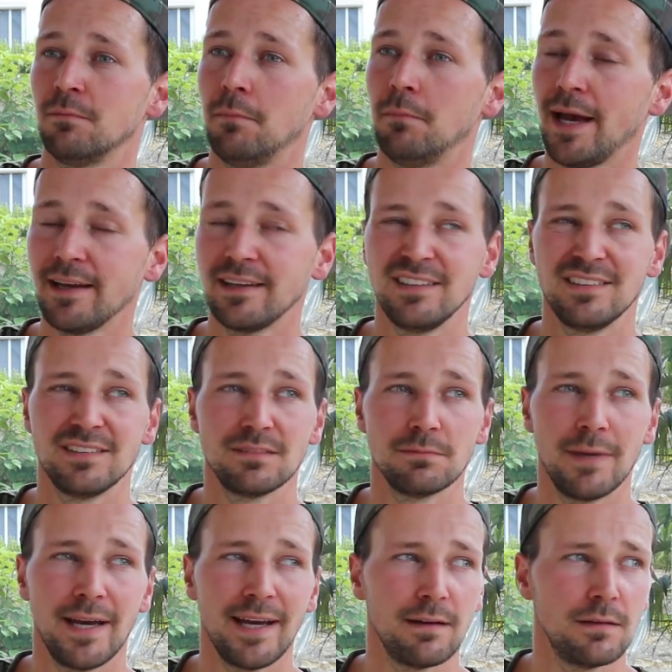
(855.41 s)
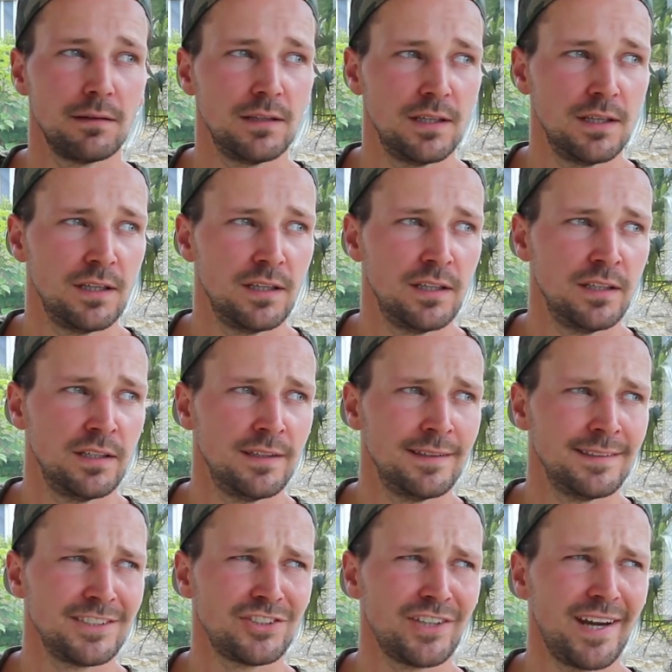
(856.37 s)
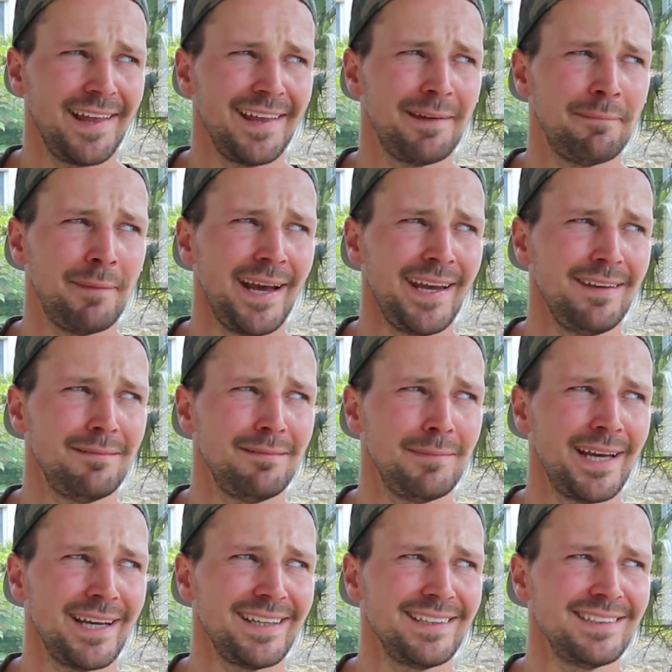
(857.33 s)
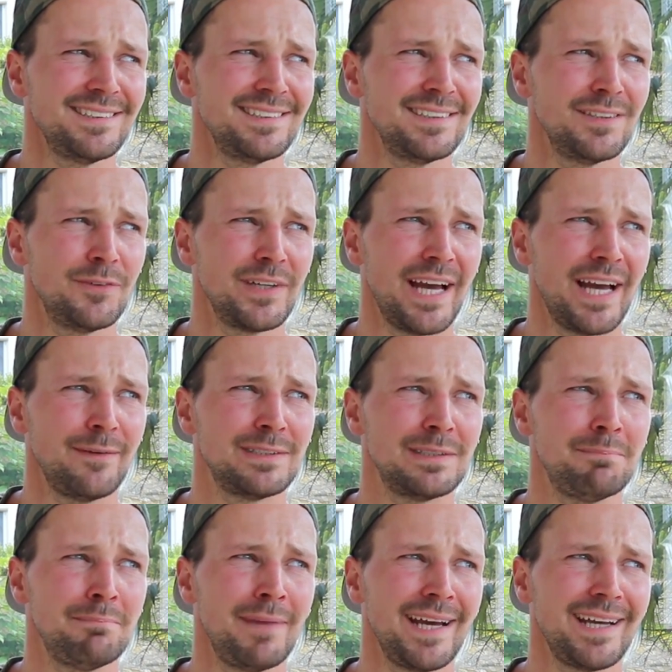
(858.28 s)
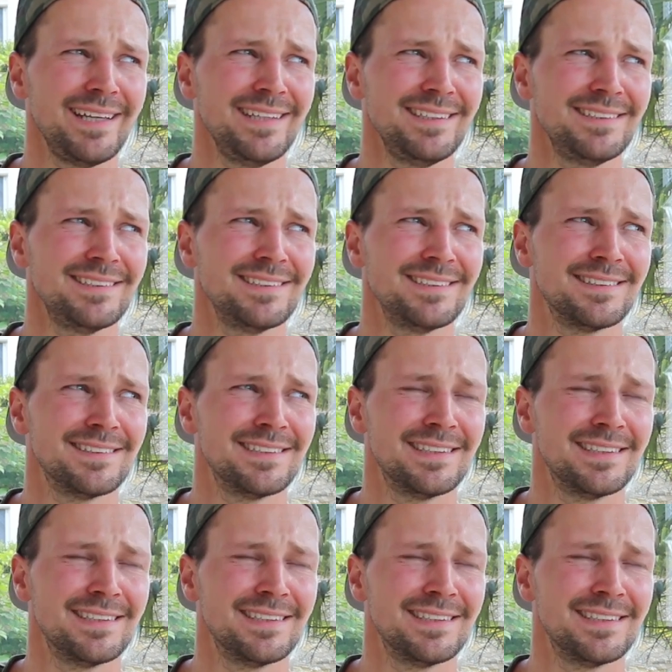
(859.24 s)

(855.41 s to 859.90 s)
Australia, mate. Macca's. We're going to Macca's.